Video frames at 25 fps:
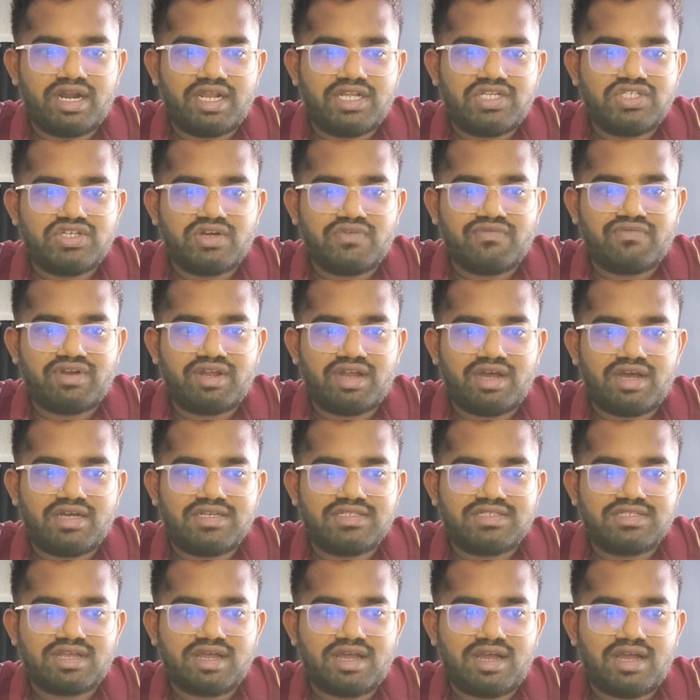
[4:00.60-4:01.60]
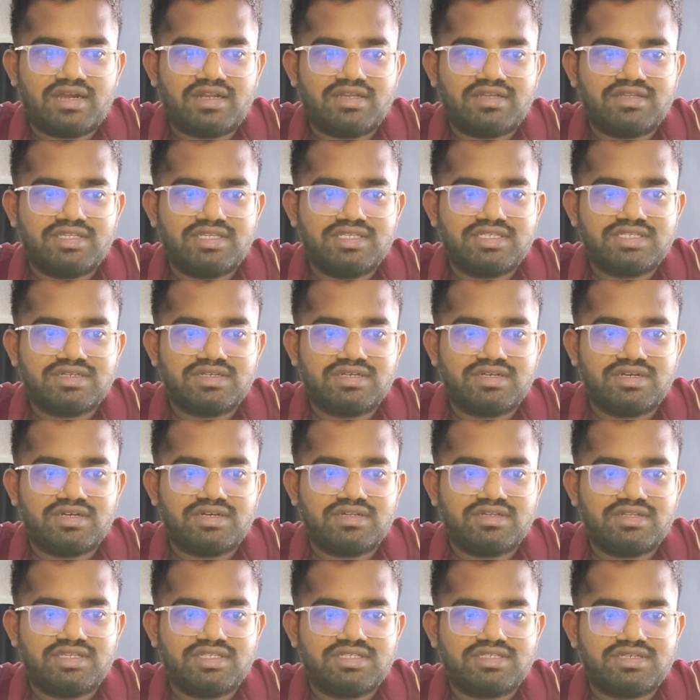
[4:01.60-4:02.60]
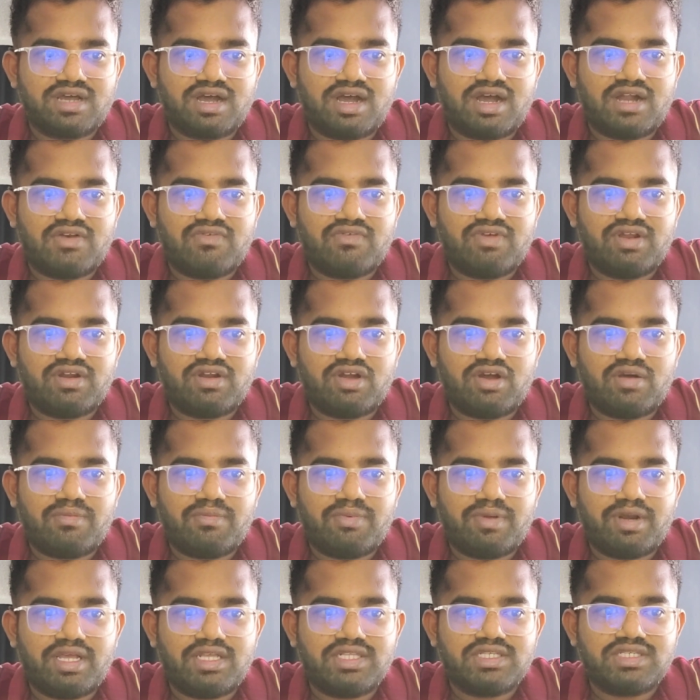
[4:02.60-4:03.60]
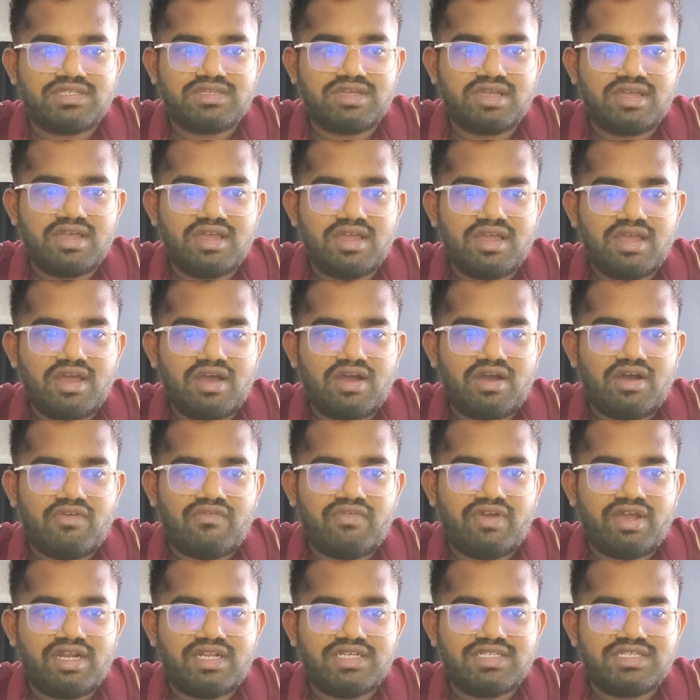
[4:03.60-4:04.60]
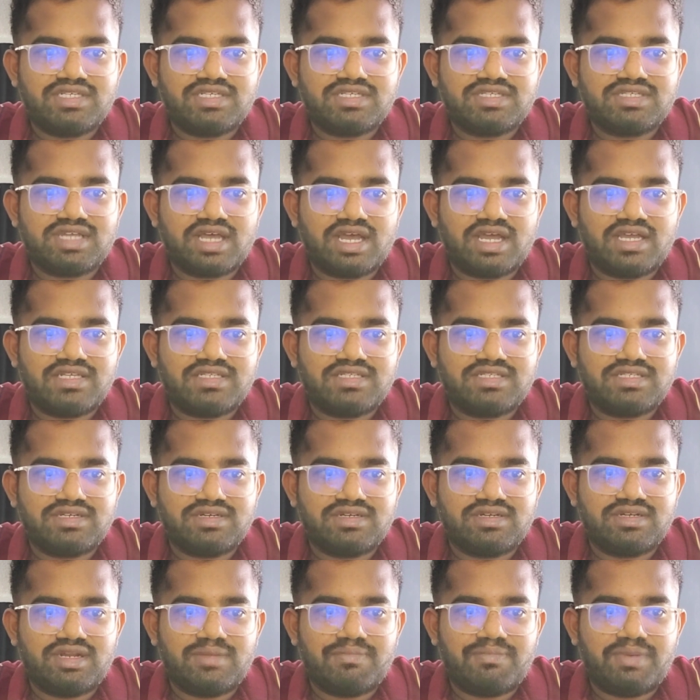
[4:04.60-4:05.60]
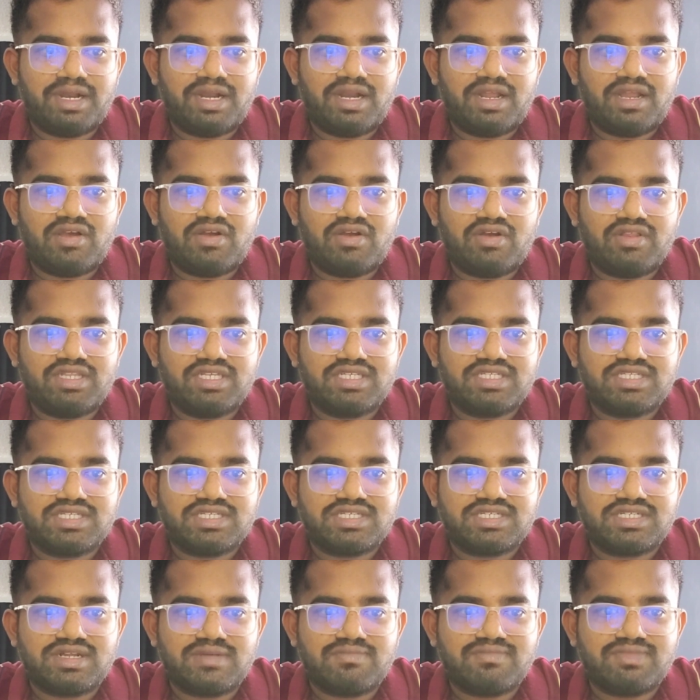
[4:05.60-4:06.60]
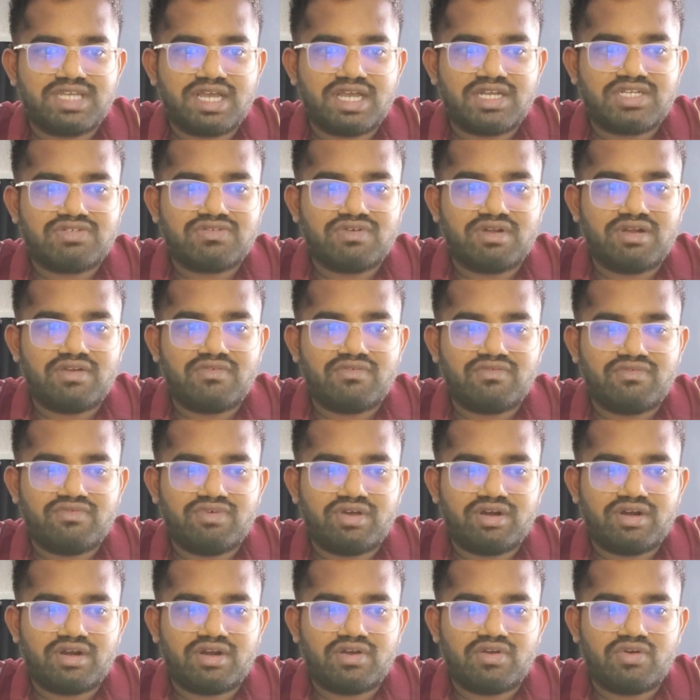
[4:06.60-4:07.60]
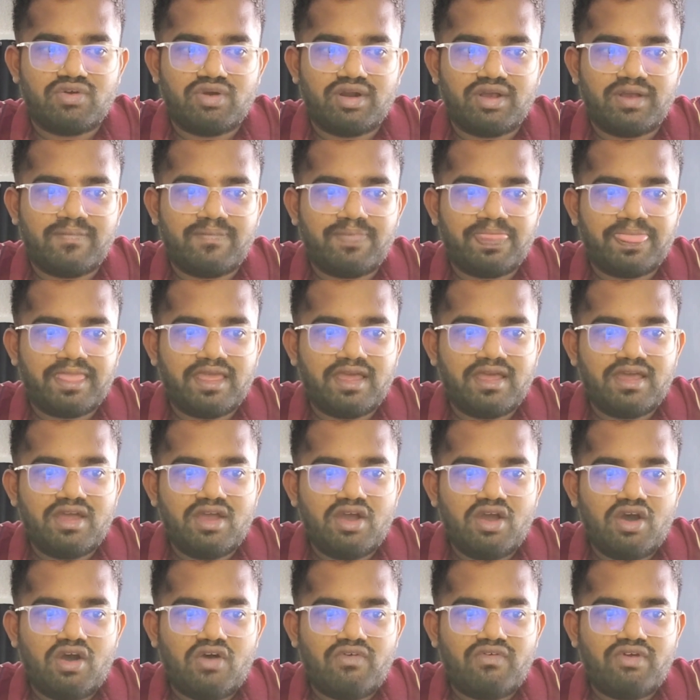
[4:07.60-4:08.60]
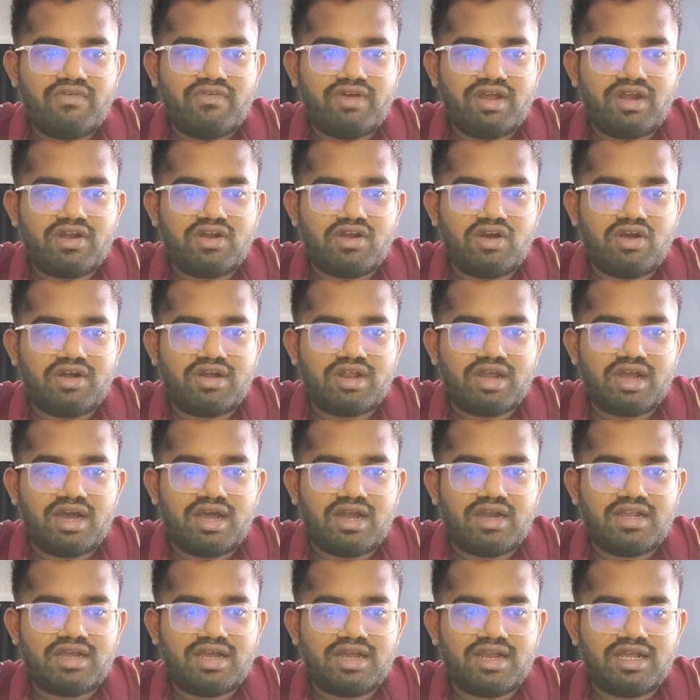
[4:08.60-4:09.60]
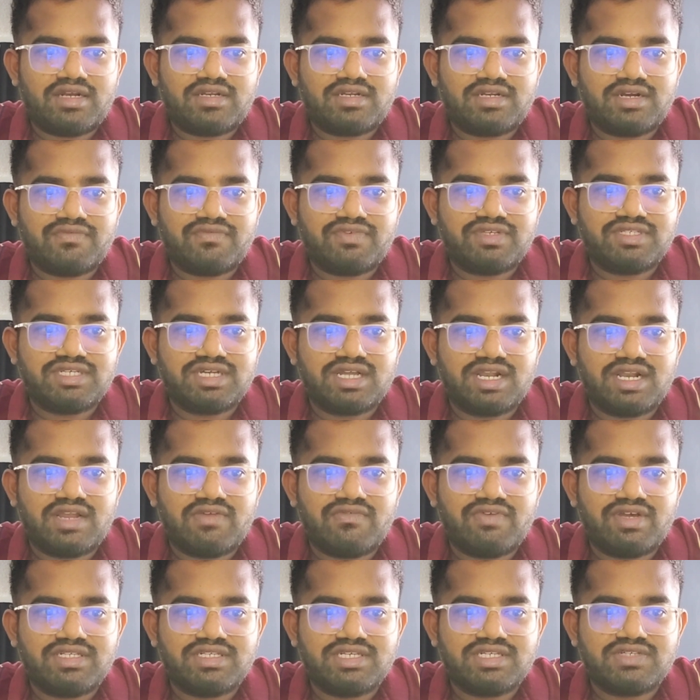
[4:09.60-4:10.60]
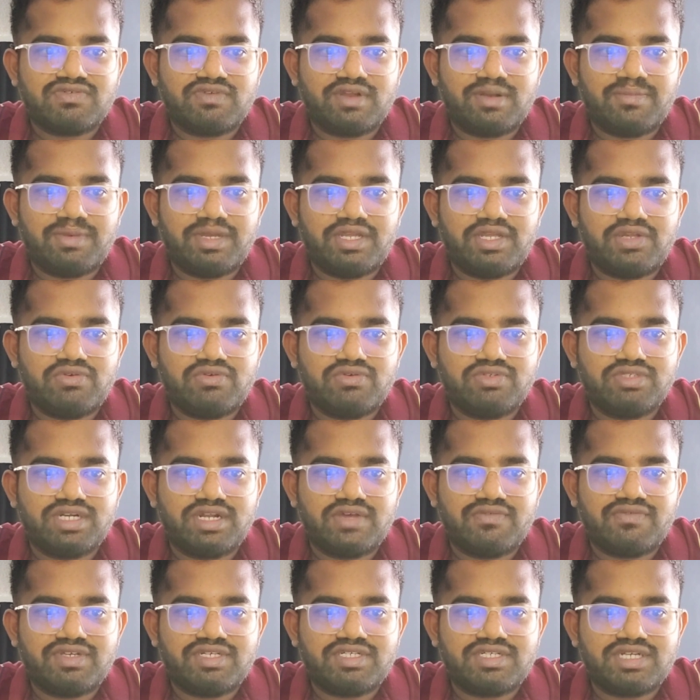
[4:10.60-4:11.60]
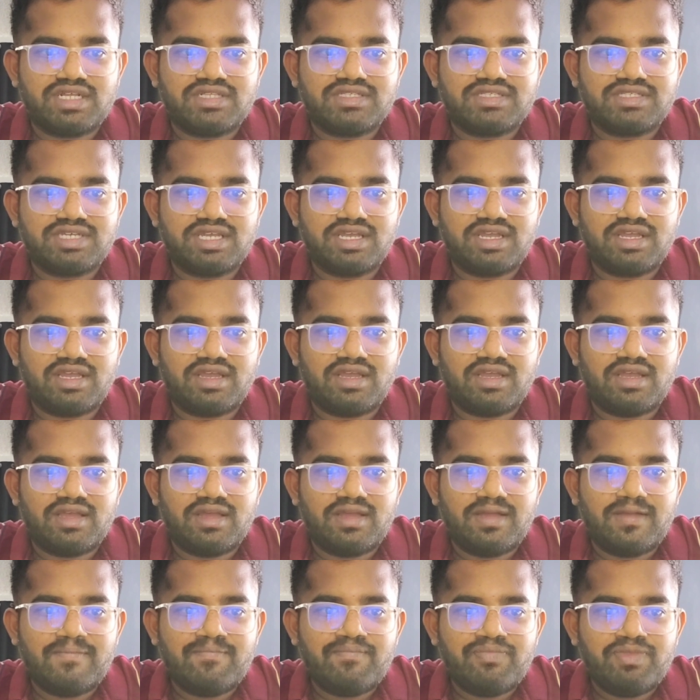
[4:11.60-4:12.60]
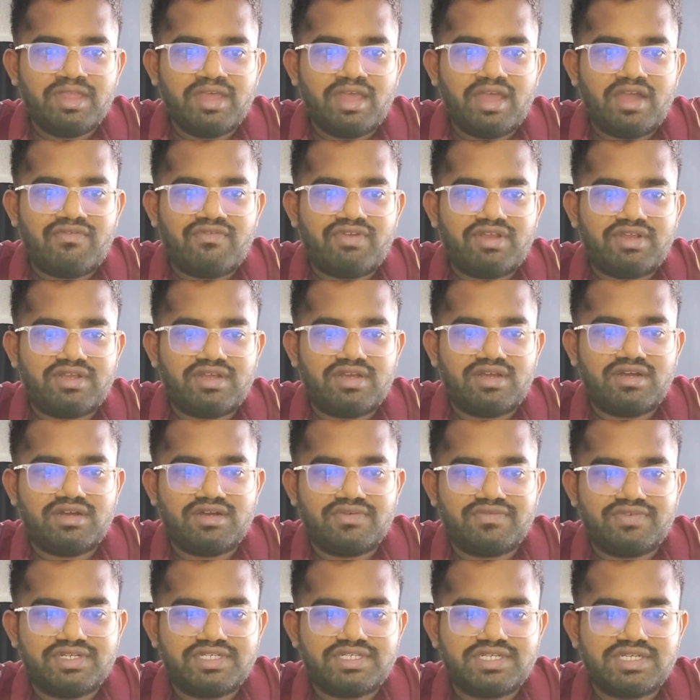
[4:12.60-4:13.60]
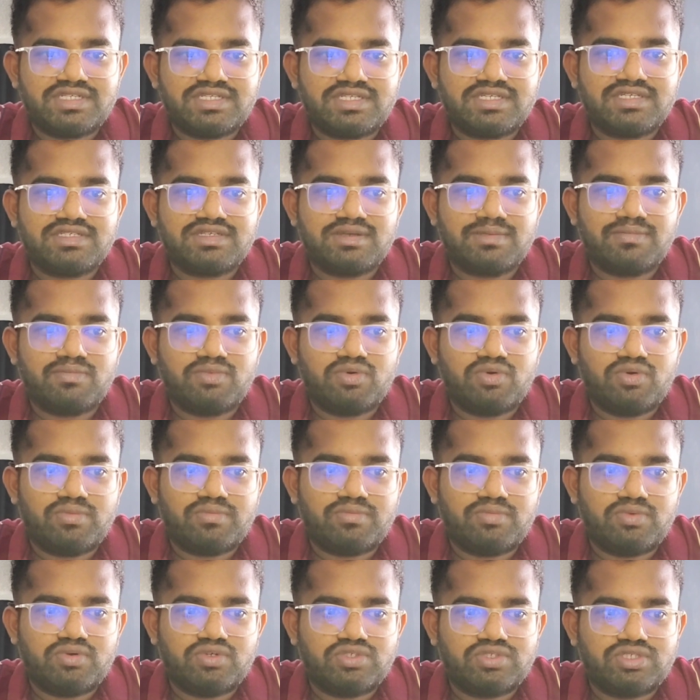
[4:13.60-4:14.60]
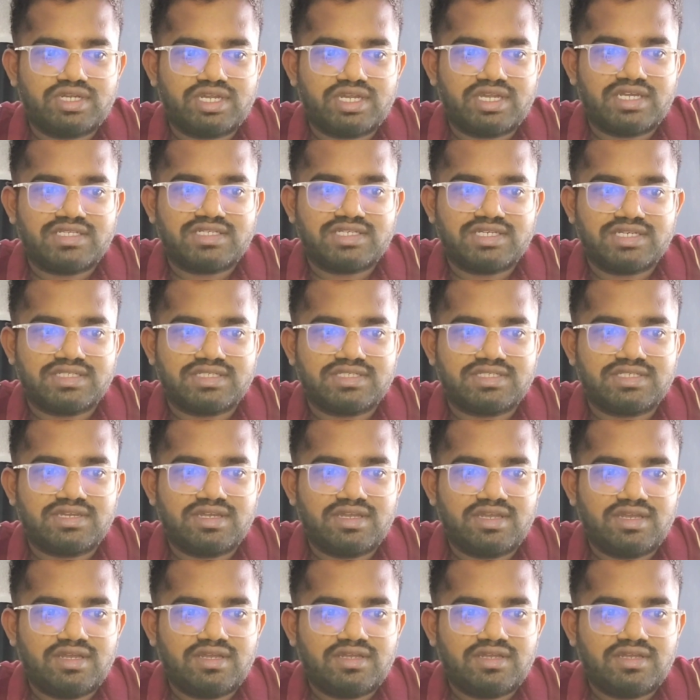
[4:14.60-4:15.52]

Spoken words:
range of tasks, and these hardware components varies in size depending on the system's actual workload. However, not all connected physical devices will be used efficiency. Efficiency is the most cases.